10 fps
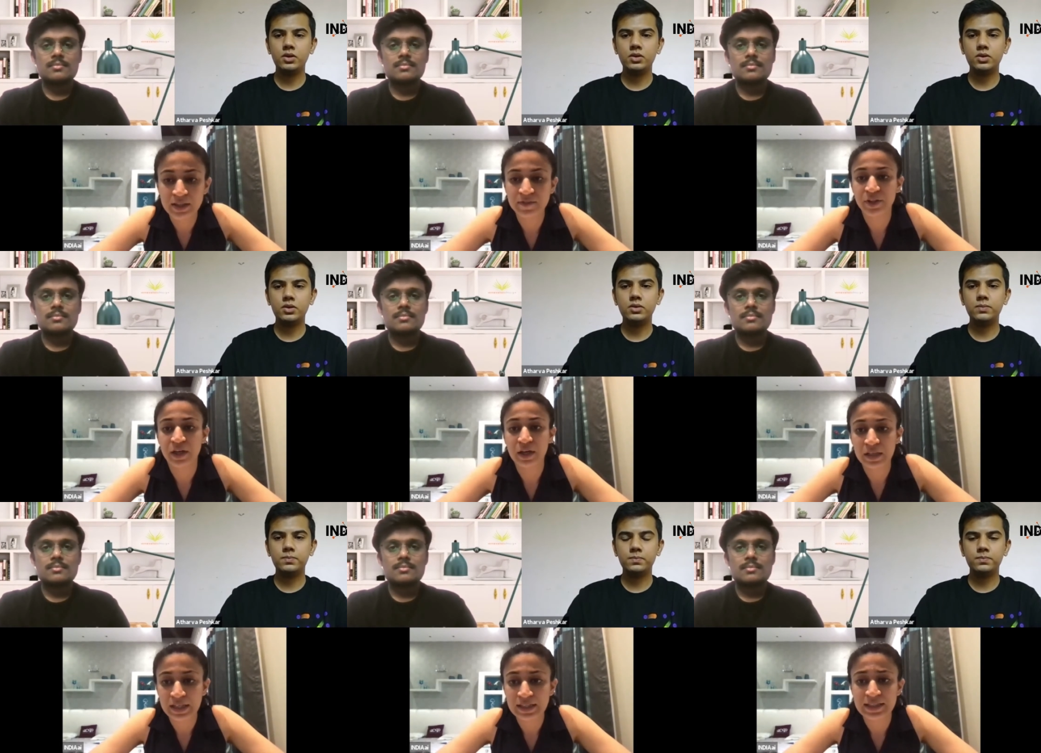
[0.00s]
Speaker 1: for young
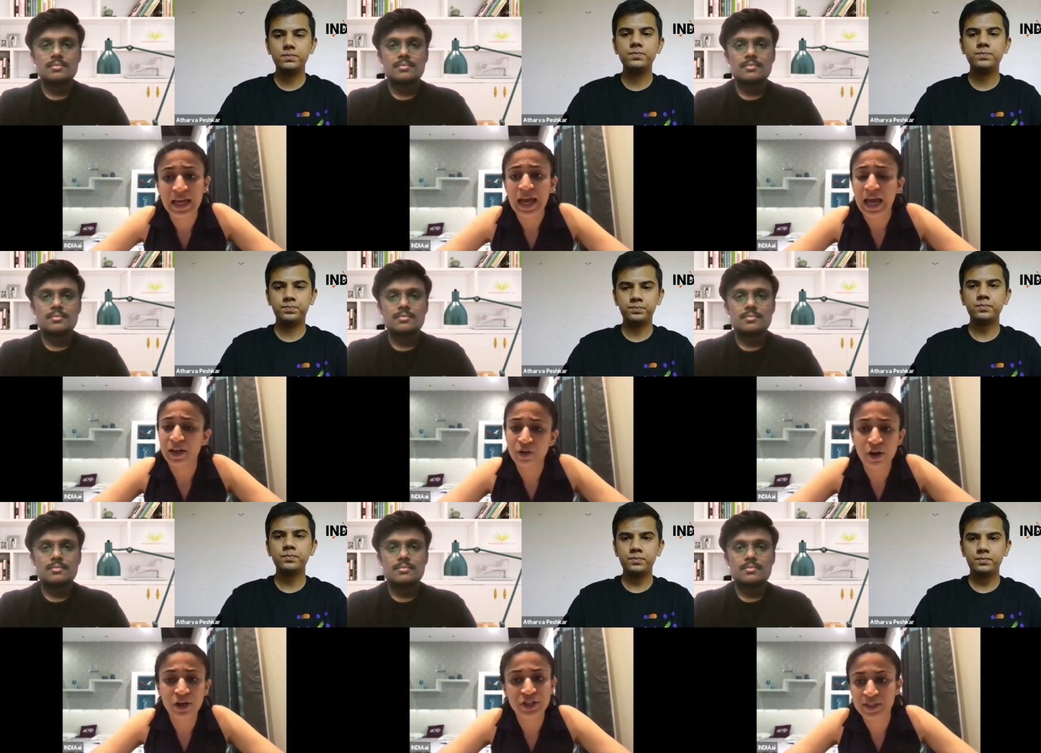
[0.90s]
kids and
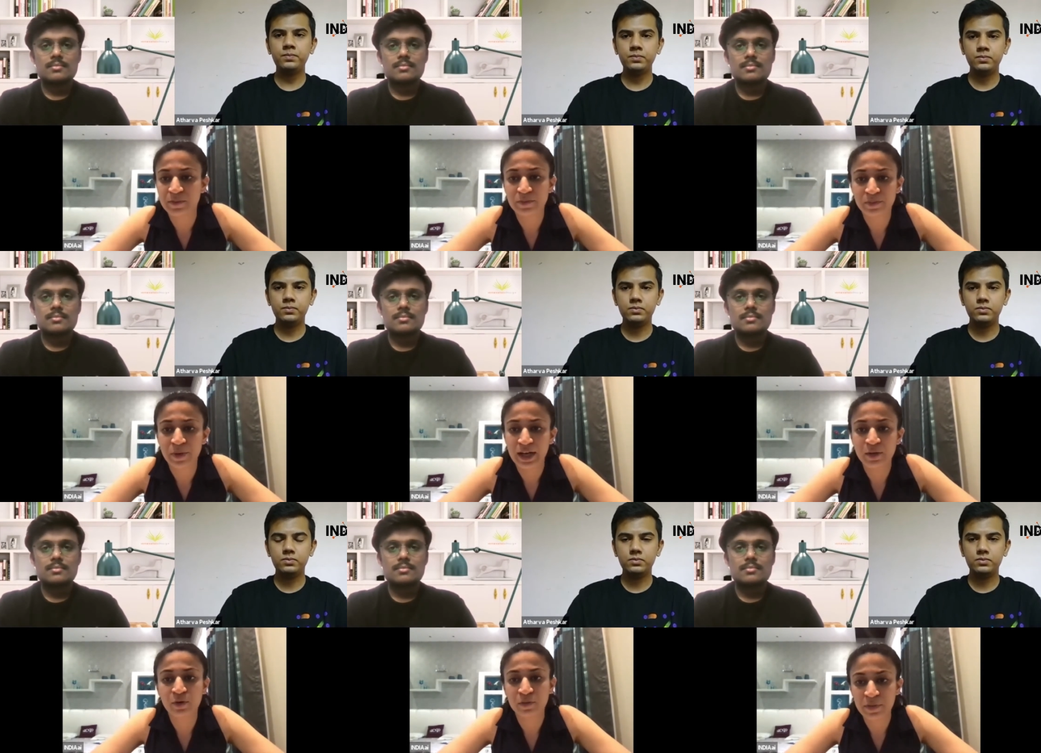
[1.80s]
not just well
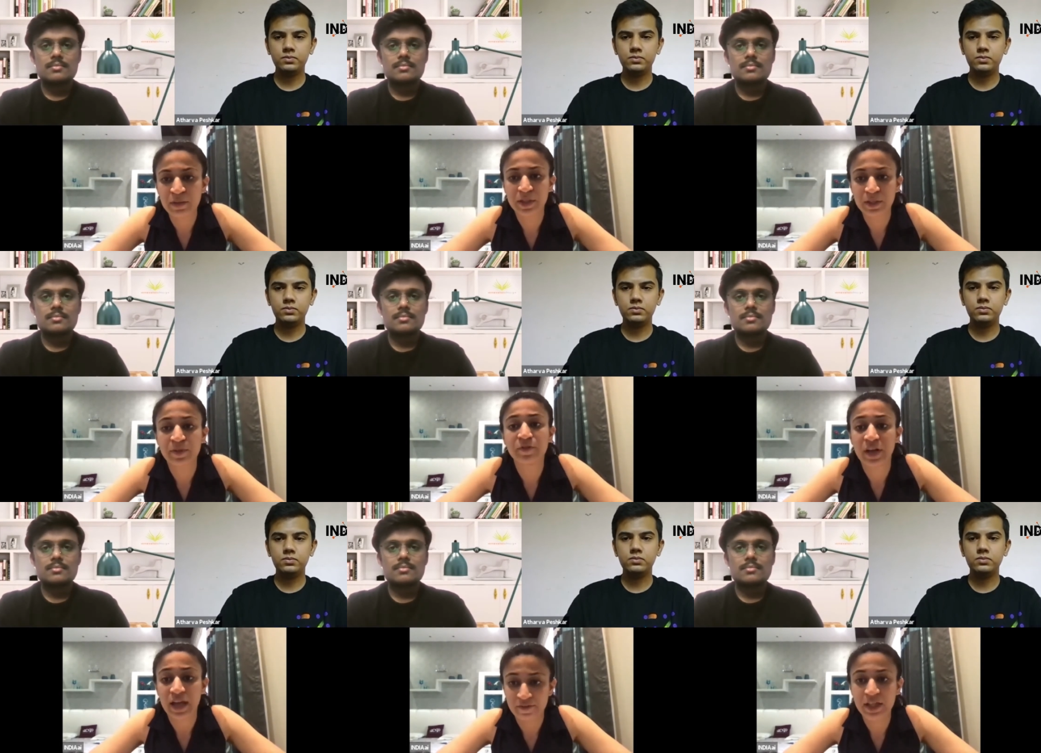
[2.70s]
known people but for
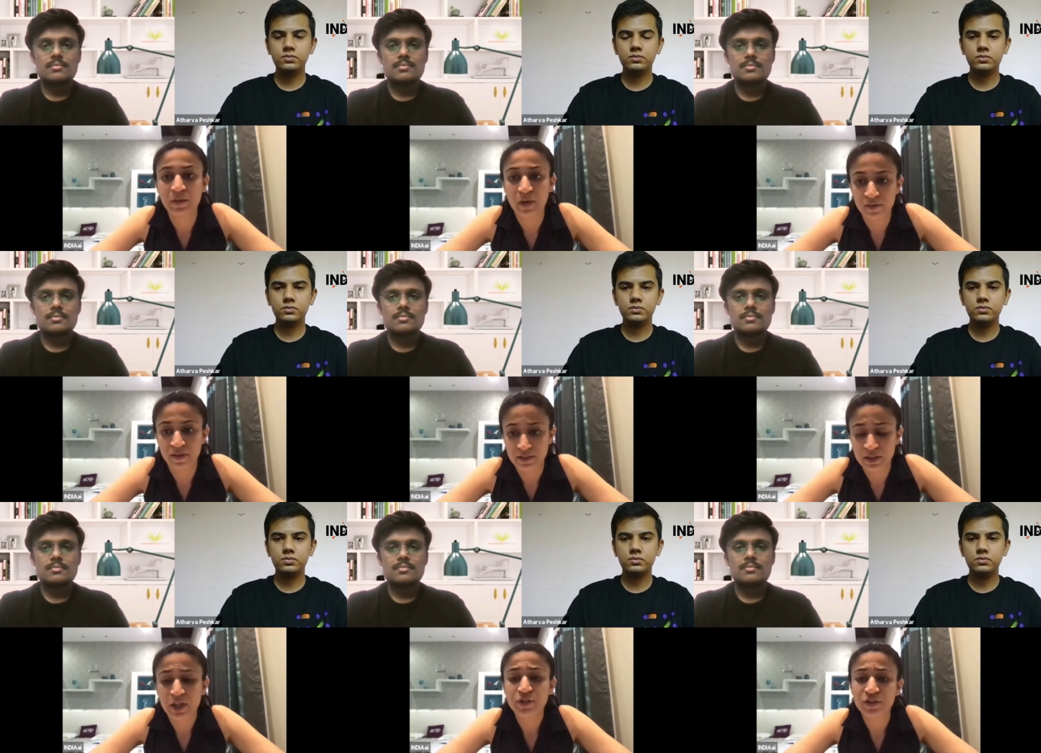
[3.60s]
every one of us
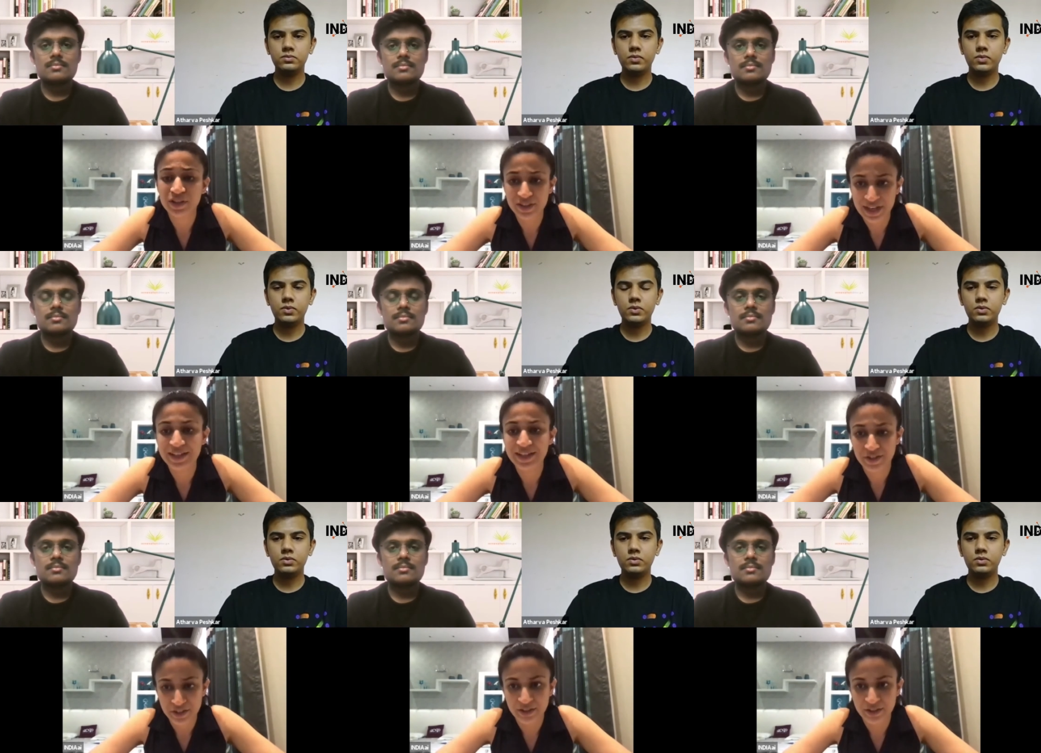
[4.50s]
so the threat is
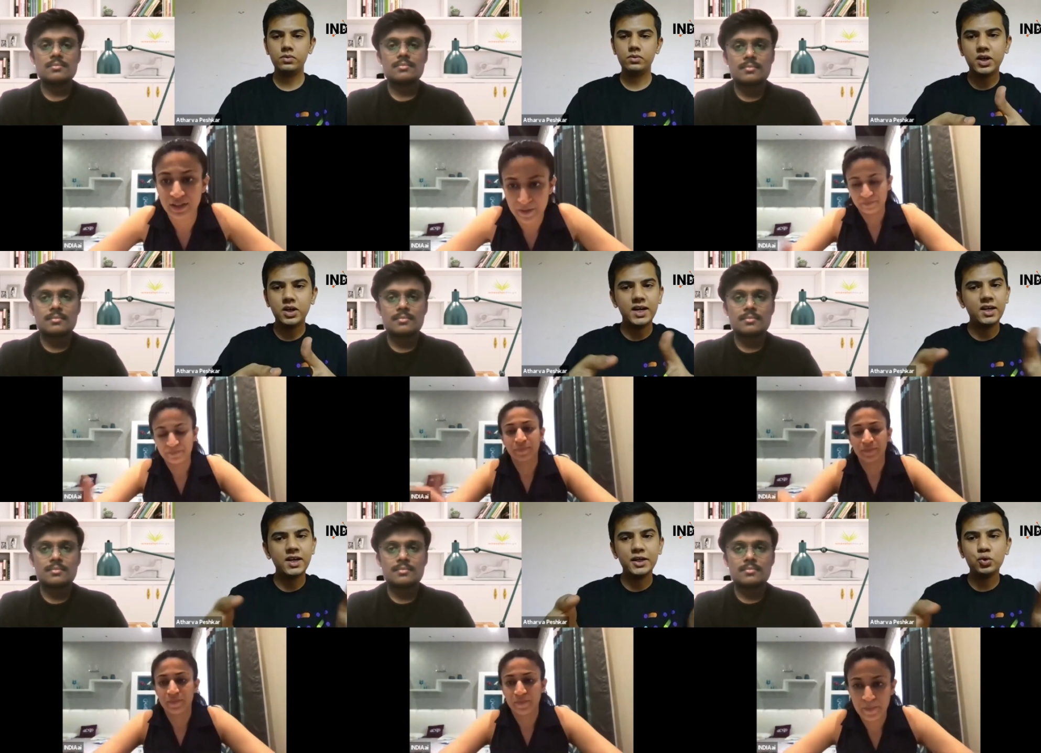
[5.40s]
real
Speaker 2: i'd
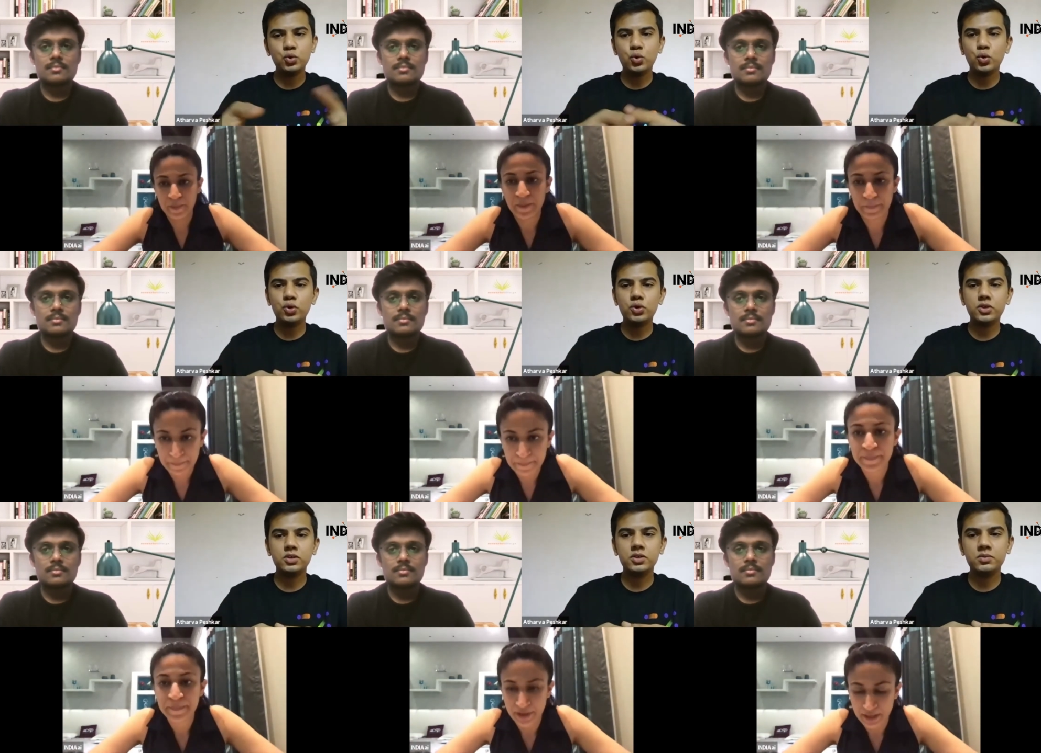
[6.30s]
like to quote
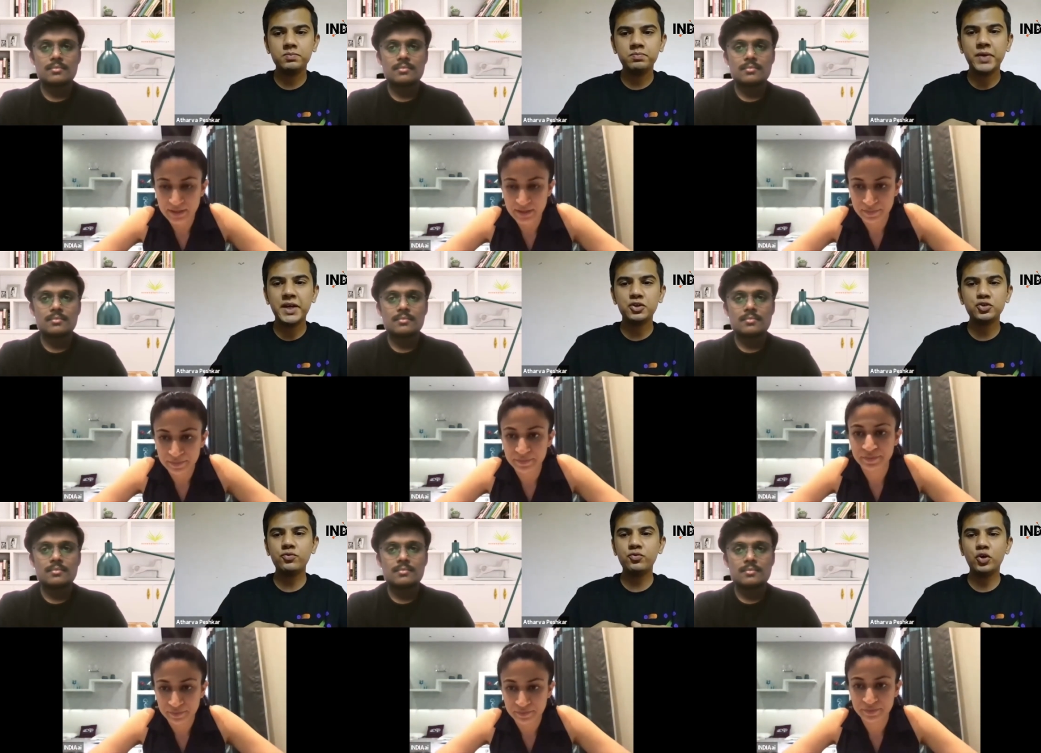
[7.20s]
uh,
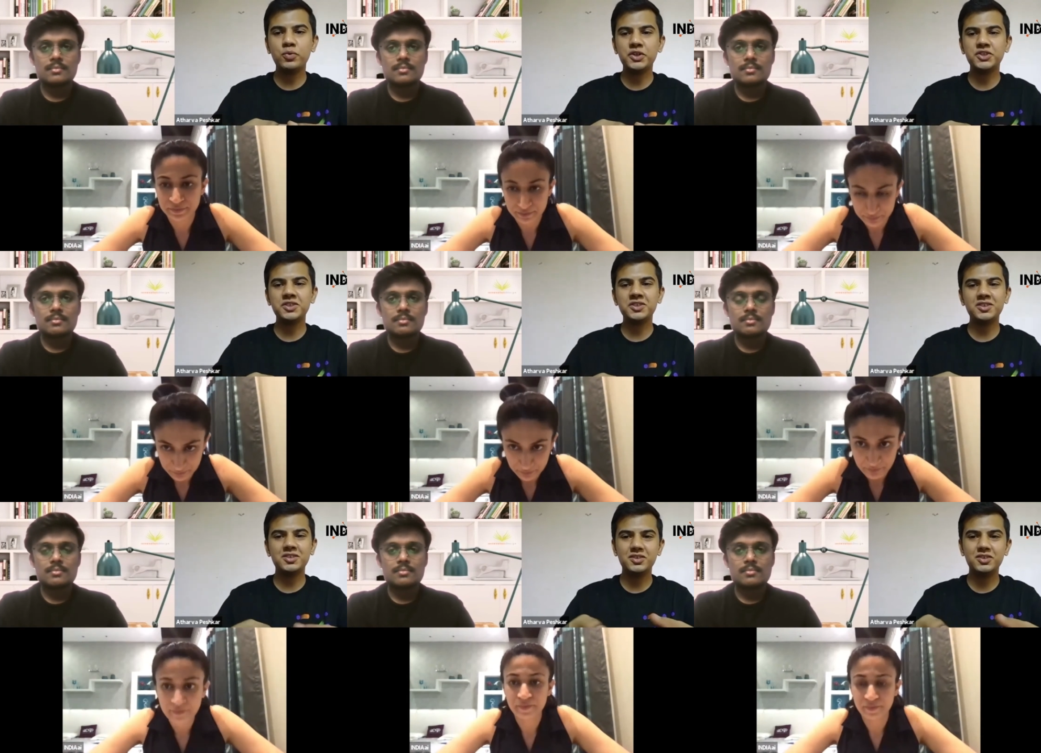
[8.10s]
microsoft corporation's
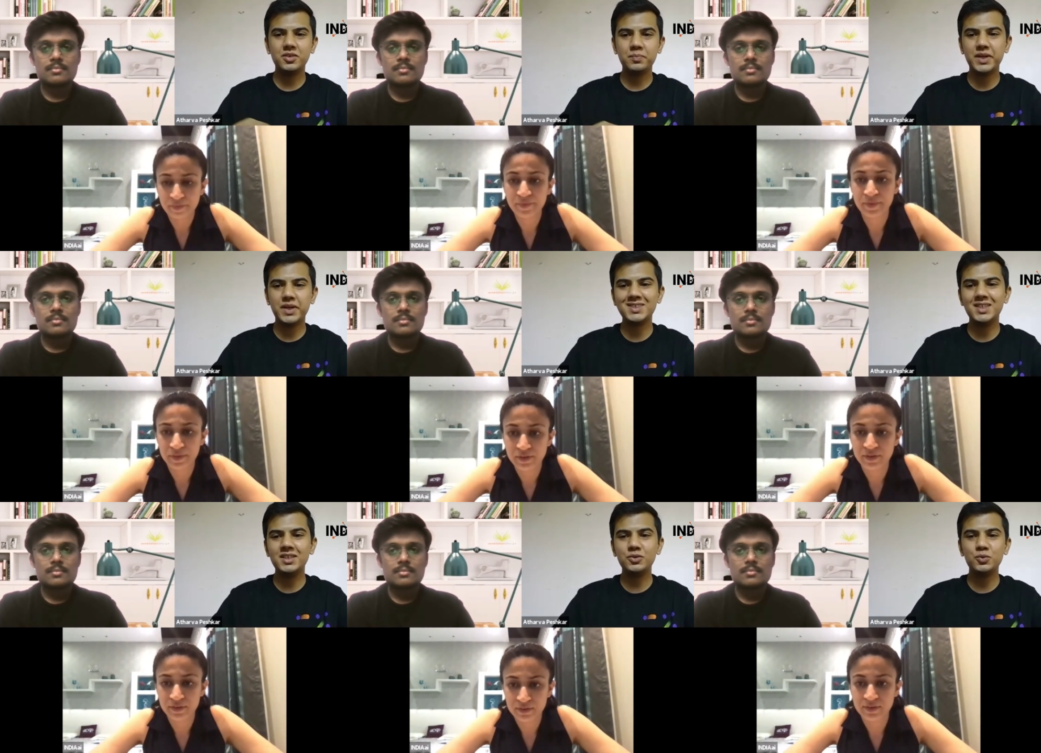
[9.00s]

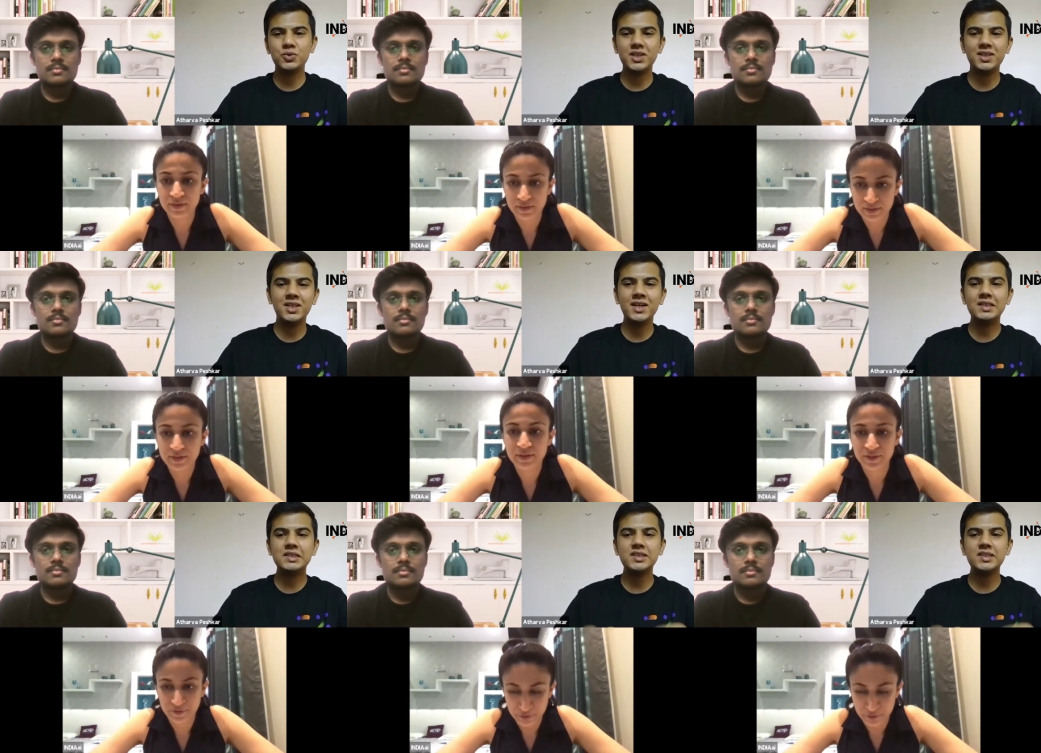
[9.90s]
president who said that